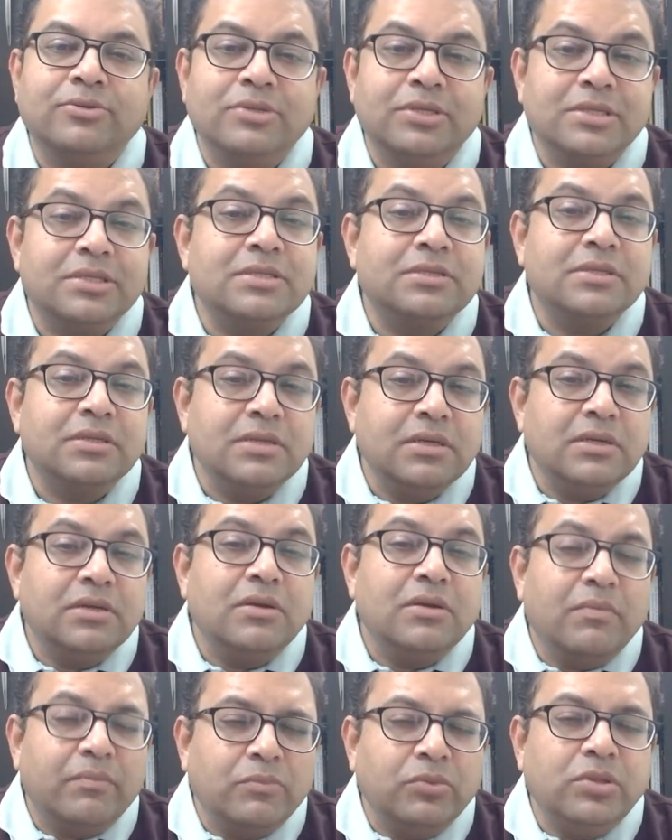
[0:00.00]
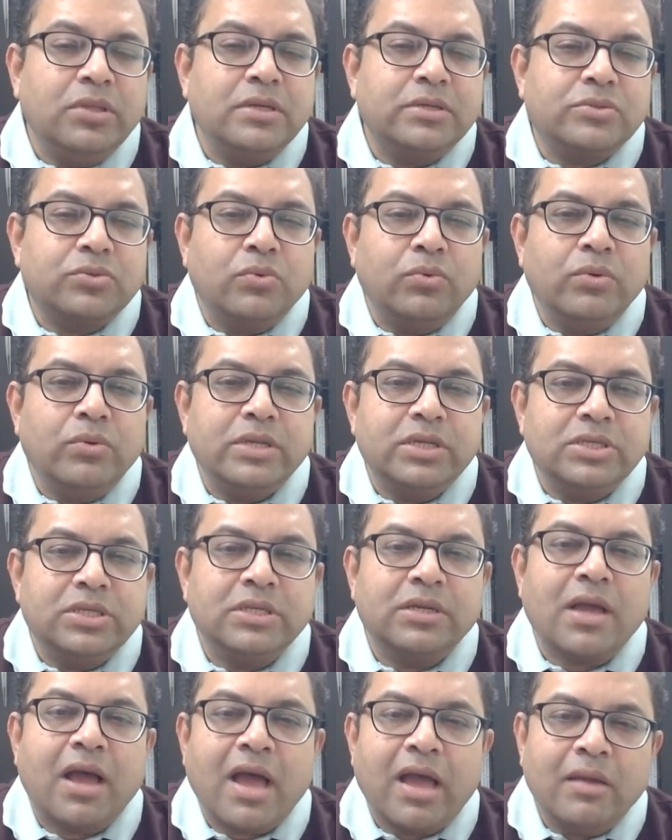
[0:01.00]
So this is Buddha's core
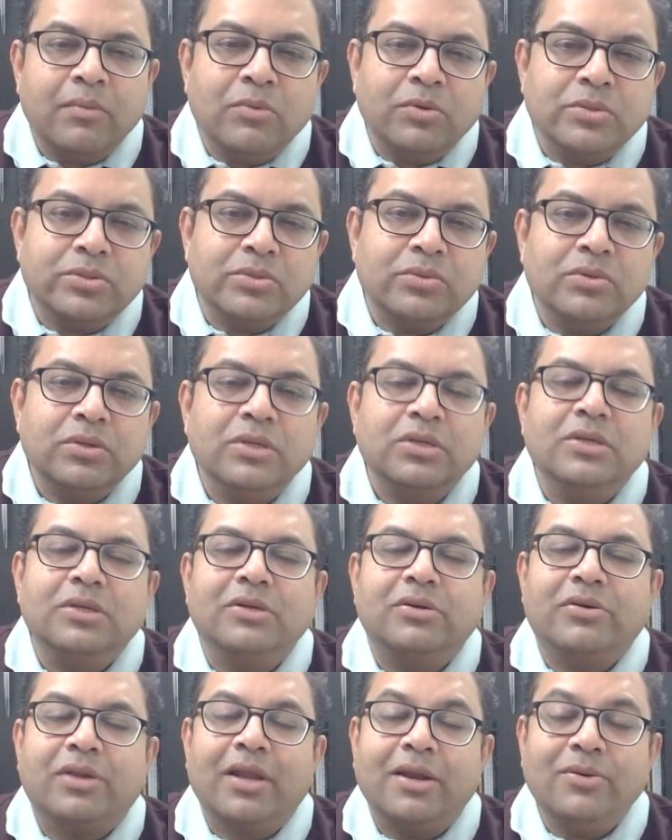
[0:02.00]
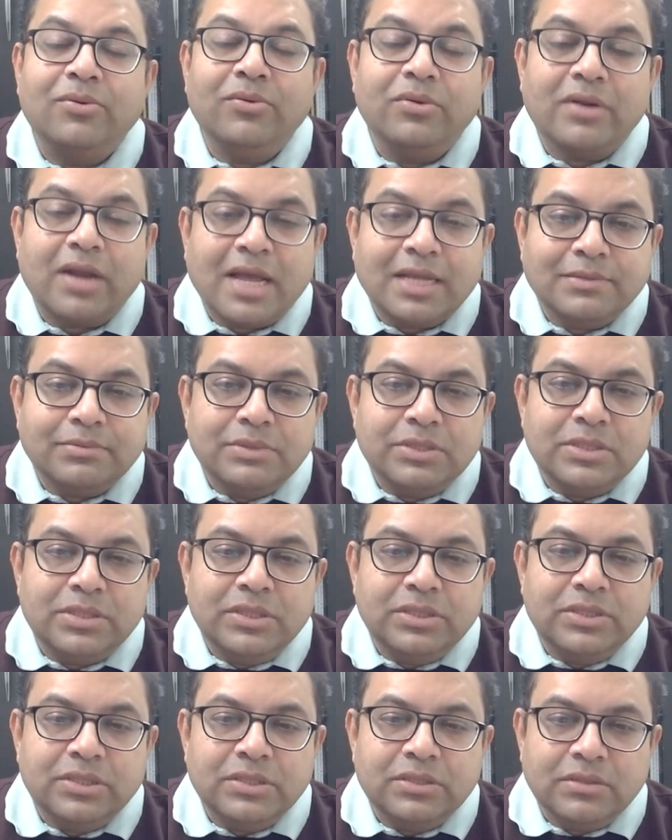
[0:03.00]
teaching. I am also trying to grasp this
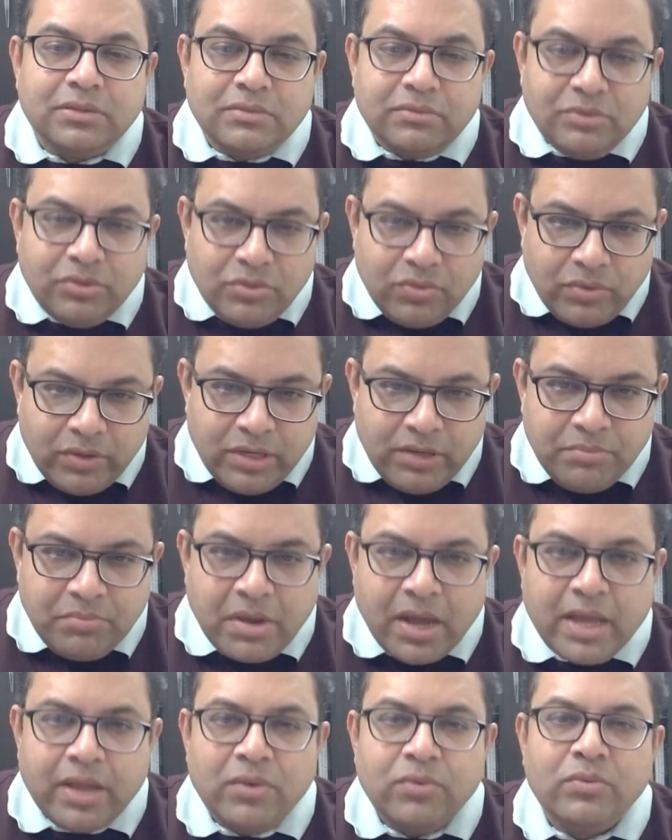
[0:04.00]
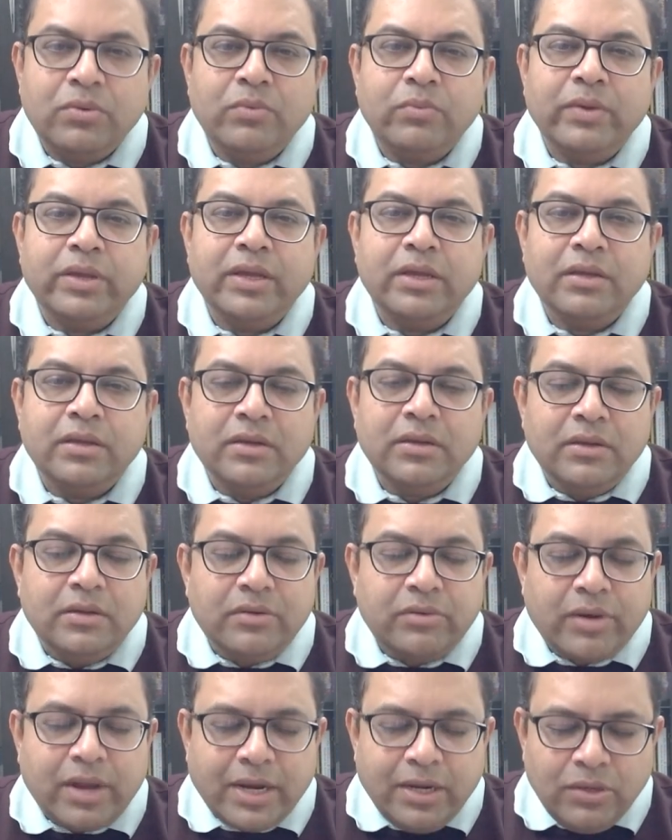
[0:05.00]
teaching, you know, in my own way,
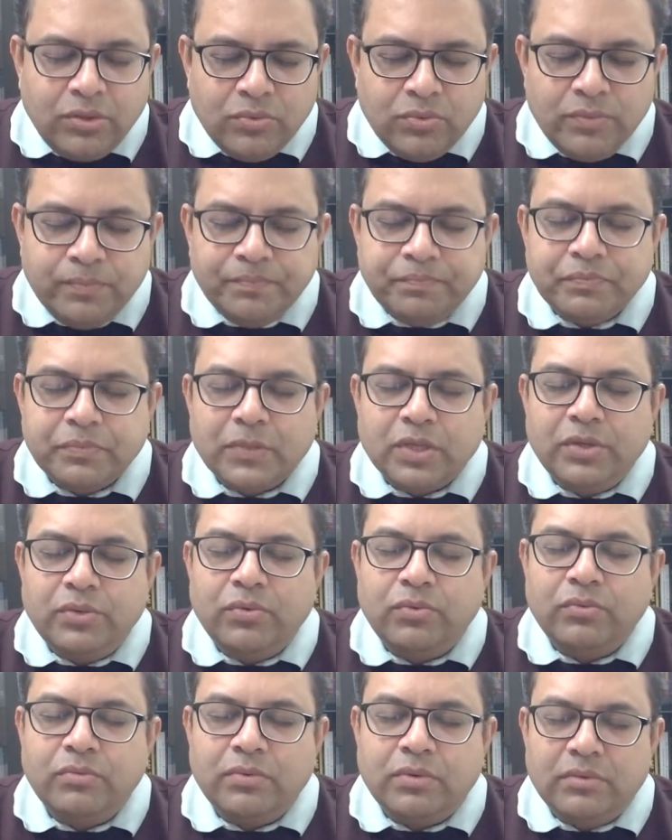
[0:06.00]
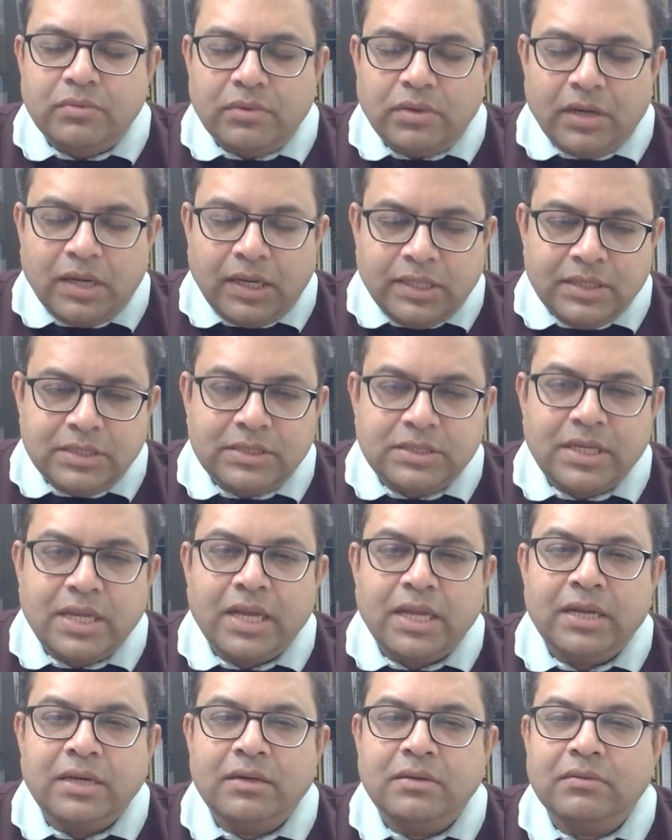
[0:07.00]
trying to, you know,
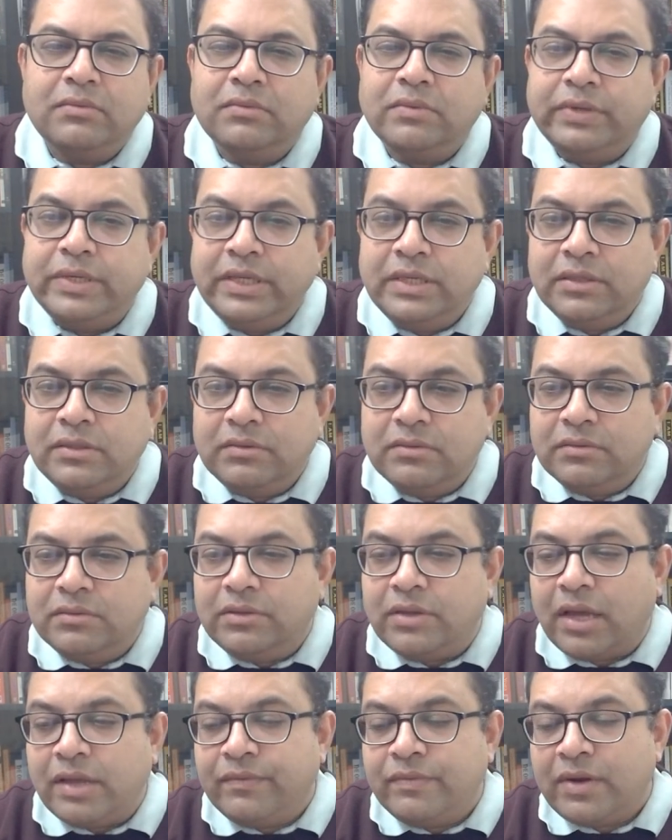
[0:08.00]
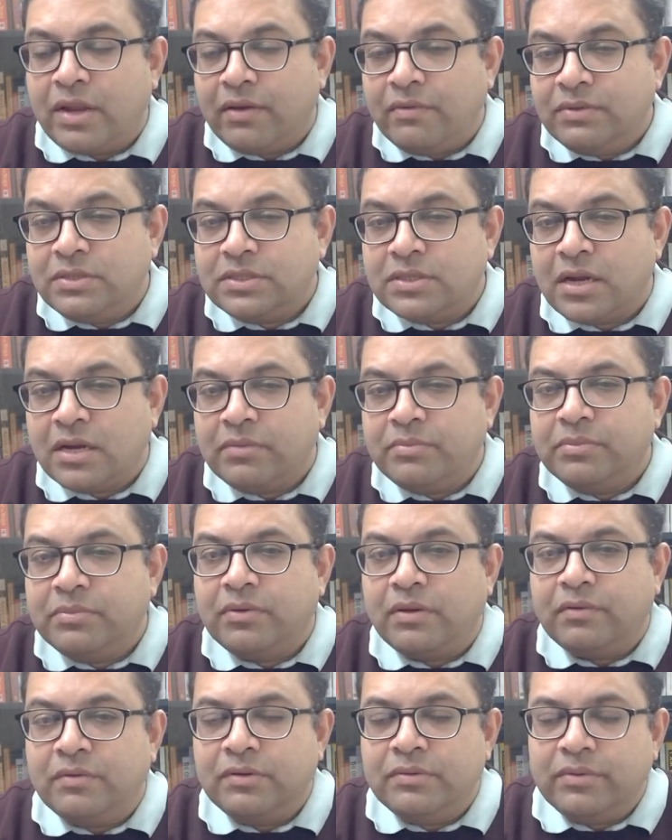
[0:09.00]
understand, read. Even I will start.
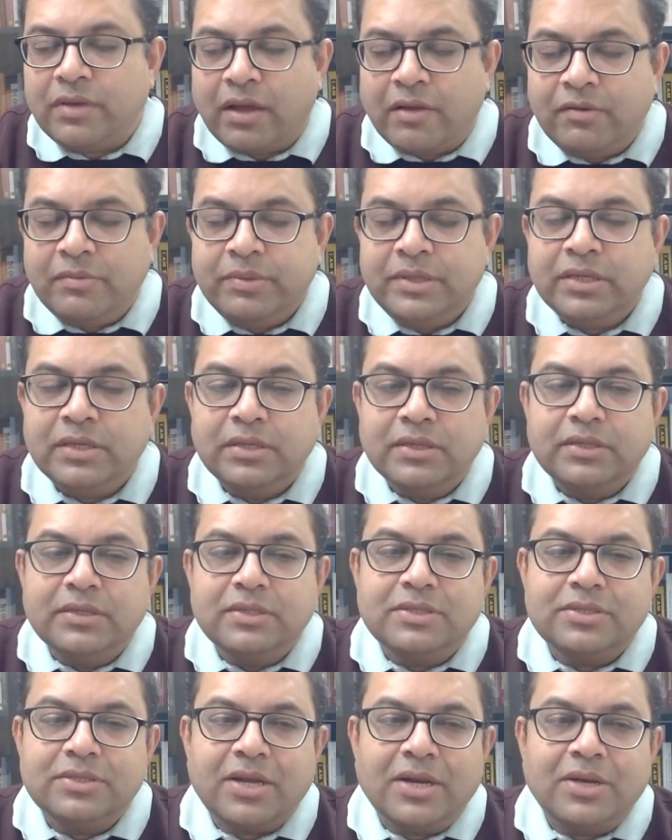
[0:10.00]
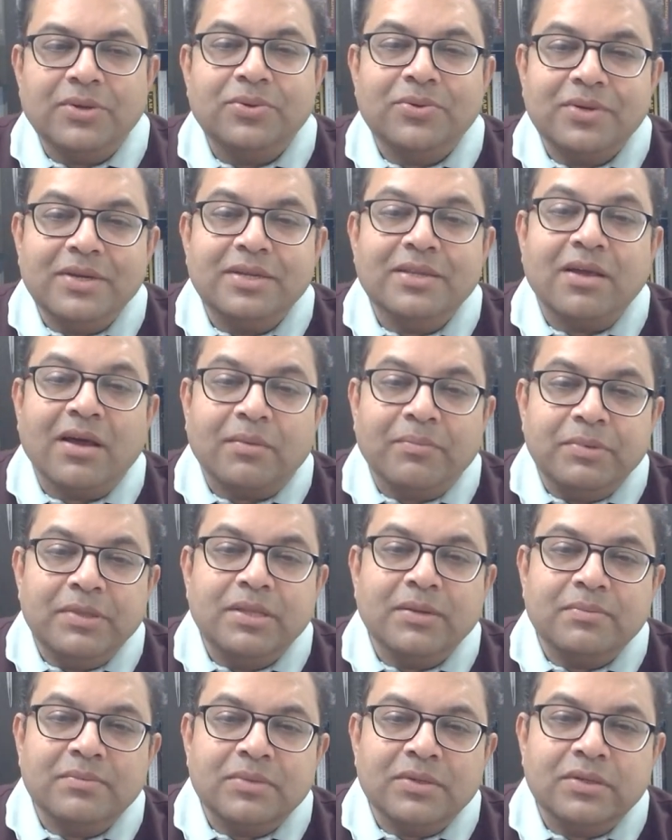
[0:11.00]
I will. I will be trying to read the
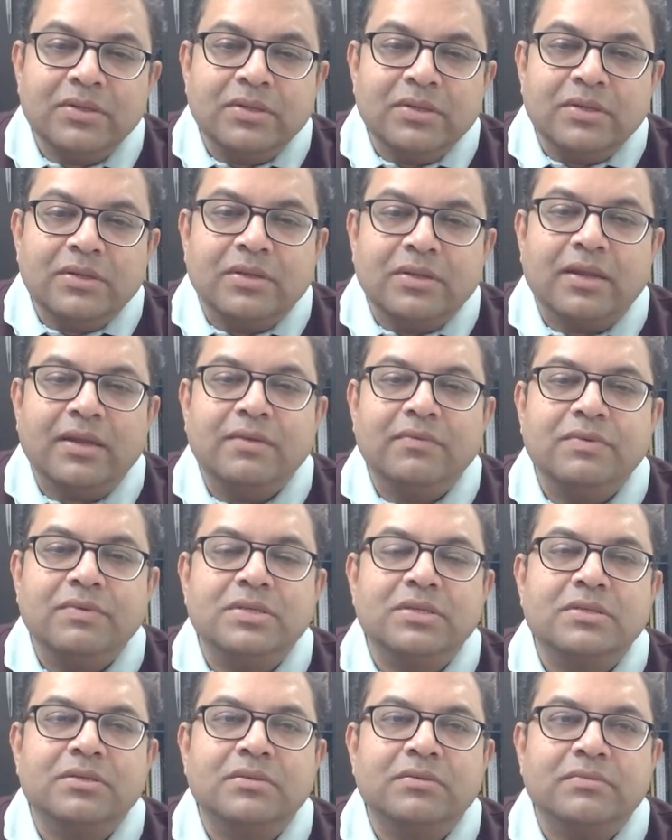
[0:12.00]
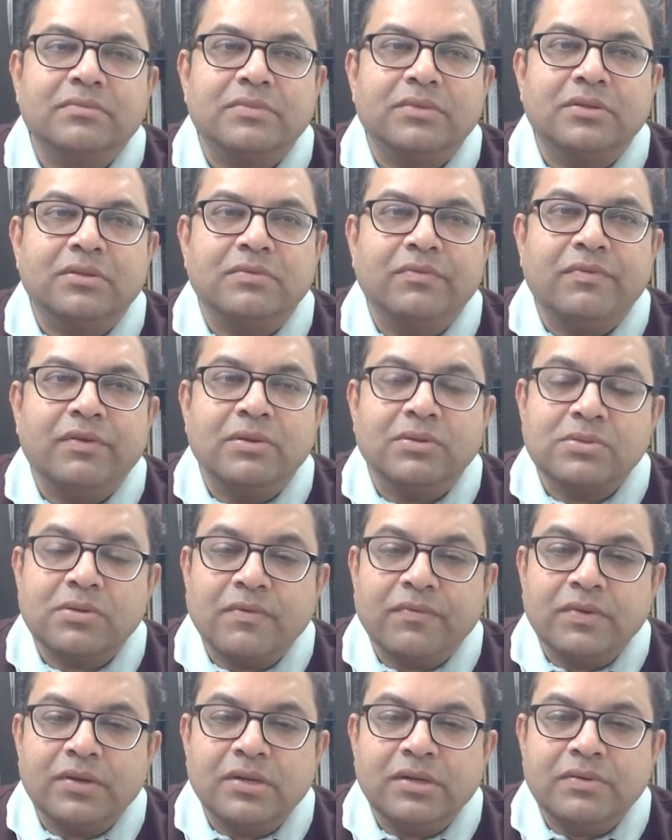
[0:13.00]
Abhidhamma, right, which is a the
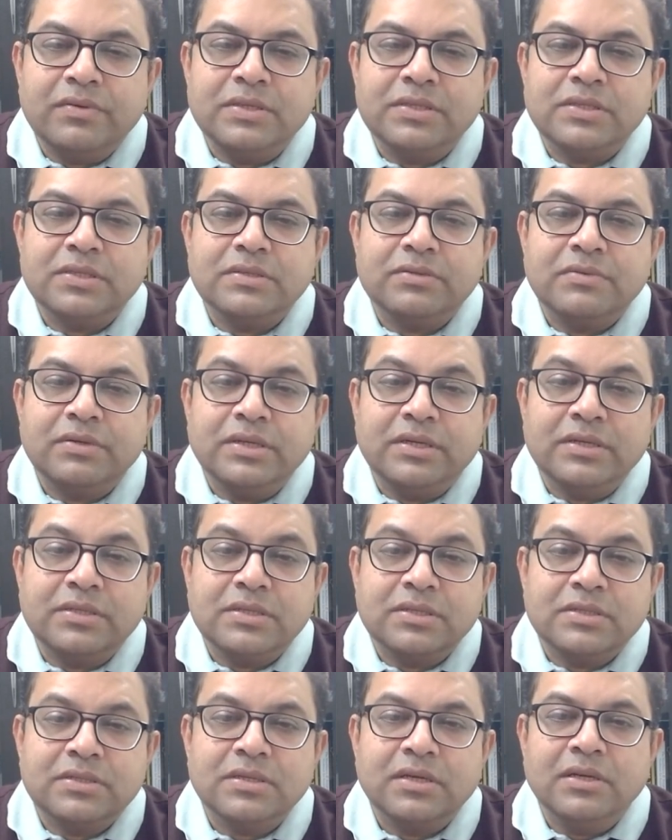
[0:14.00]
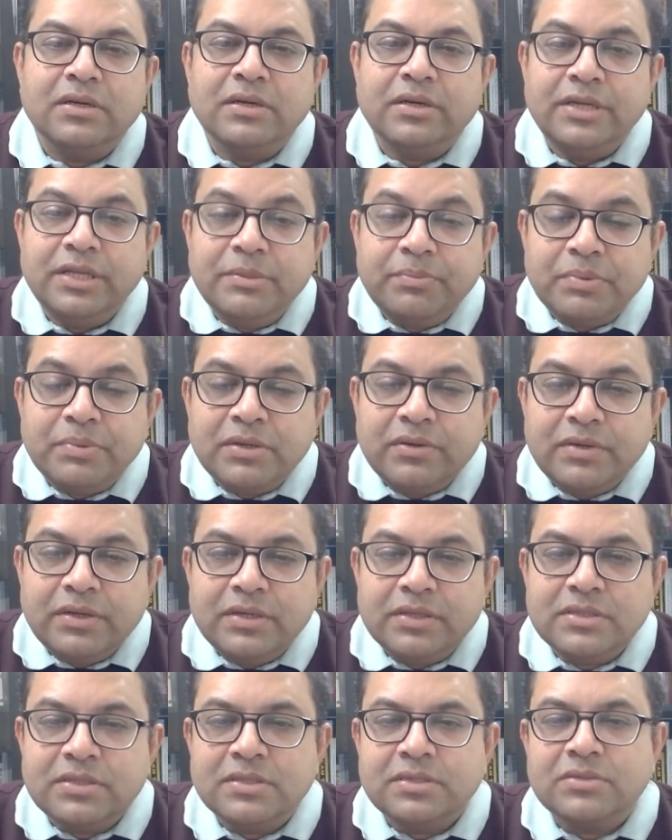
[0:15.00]
philosophical treatises, deeper
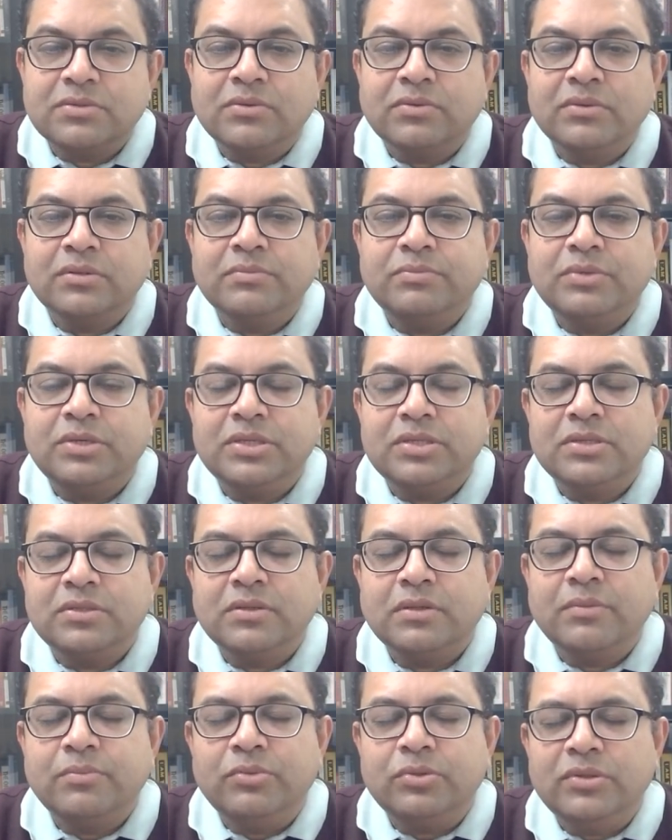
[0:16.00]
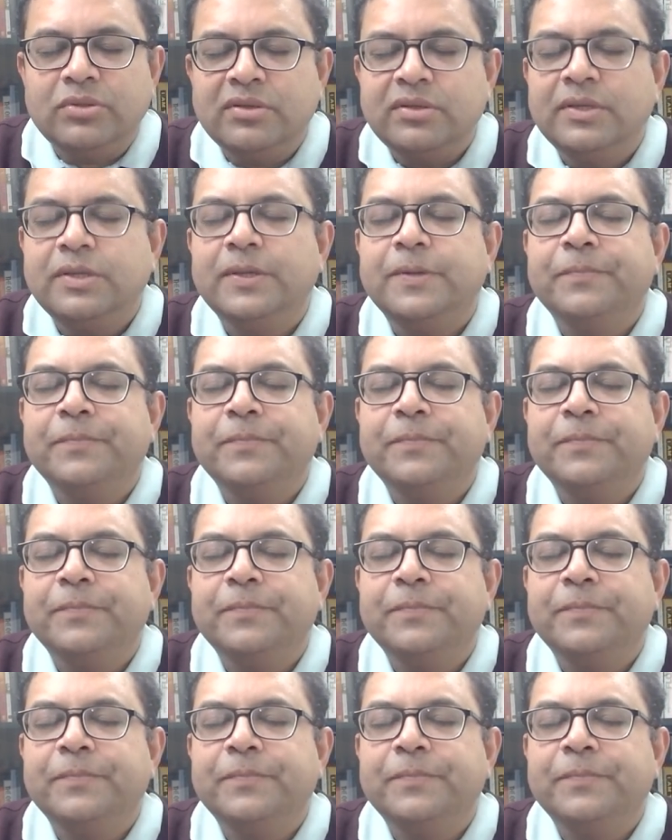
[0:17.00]
treatises on the teaching of the Buddha.